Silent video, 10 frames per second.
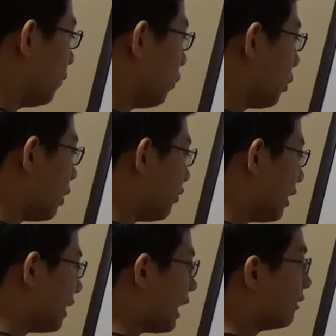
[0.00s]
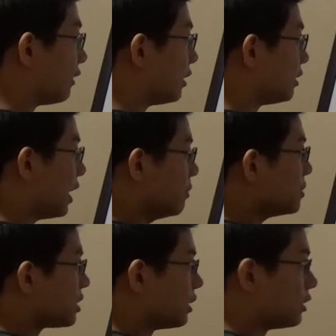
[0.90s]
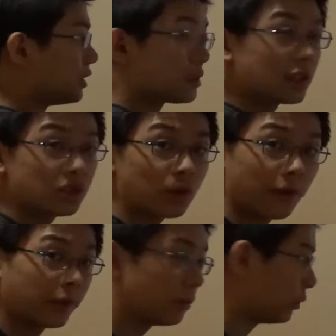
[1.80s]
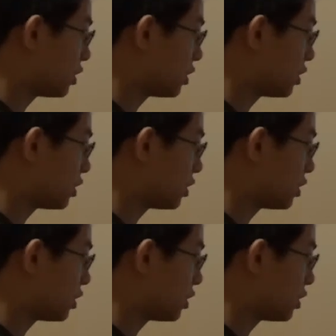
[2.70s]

we want to find F times distance traveled,